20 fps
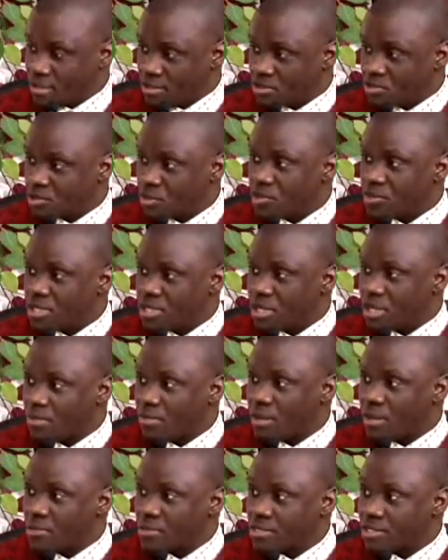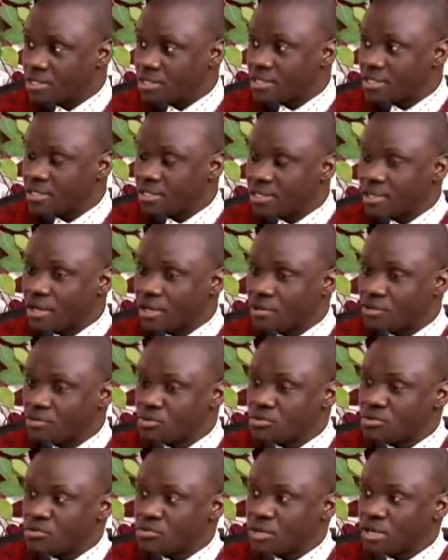talking about how
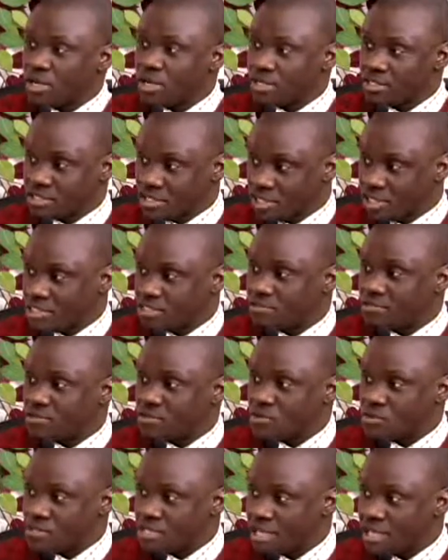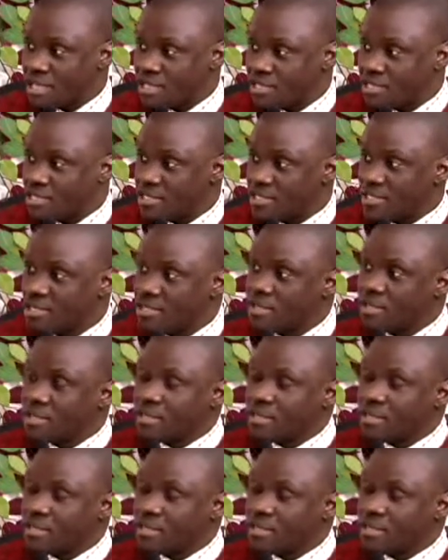to change the society,